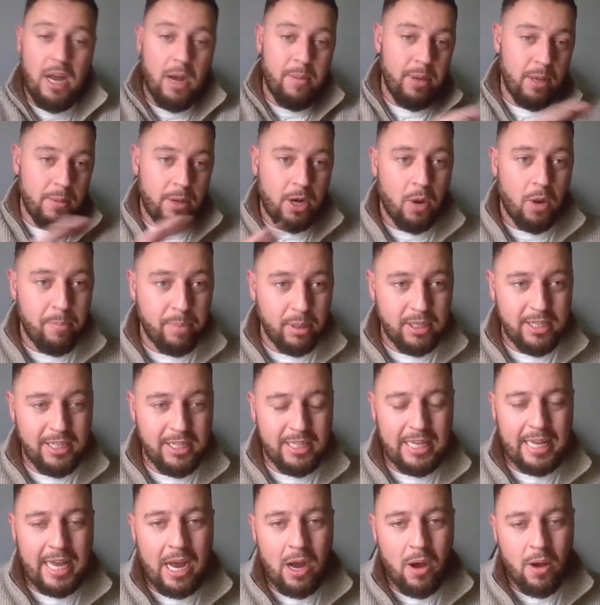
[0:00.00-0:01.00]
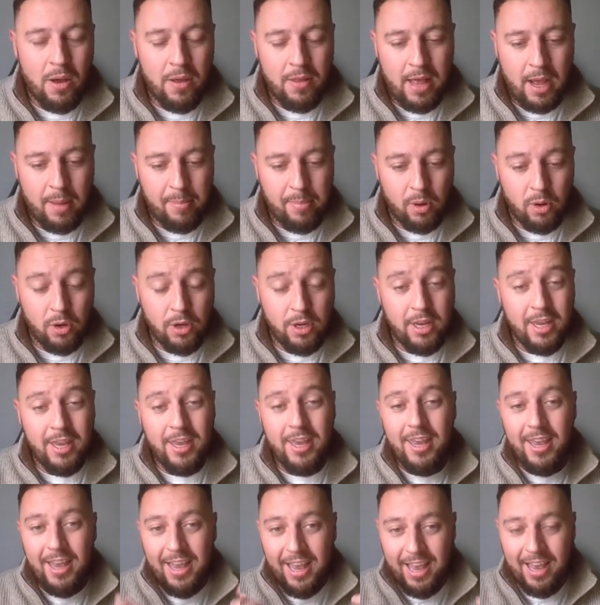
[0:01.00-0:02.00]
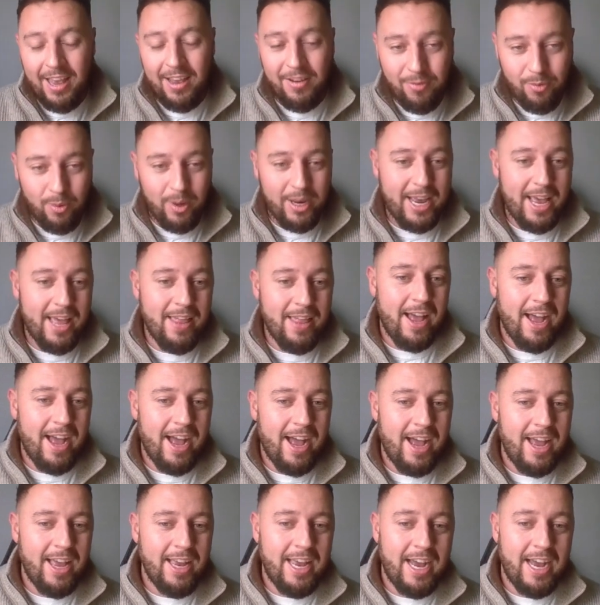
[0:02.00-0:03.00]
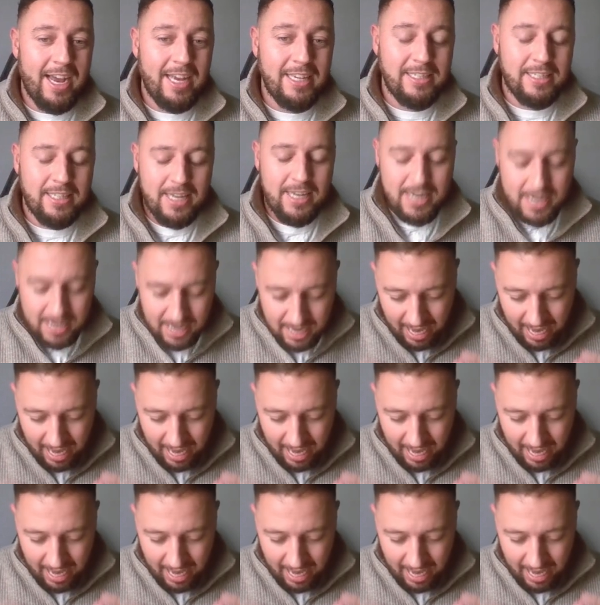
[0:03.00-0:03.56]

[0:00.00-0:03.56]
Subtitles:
I'll be completely out at that point if we that high, guys.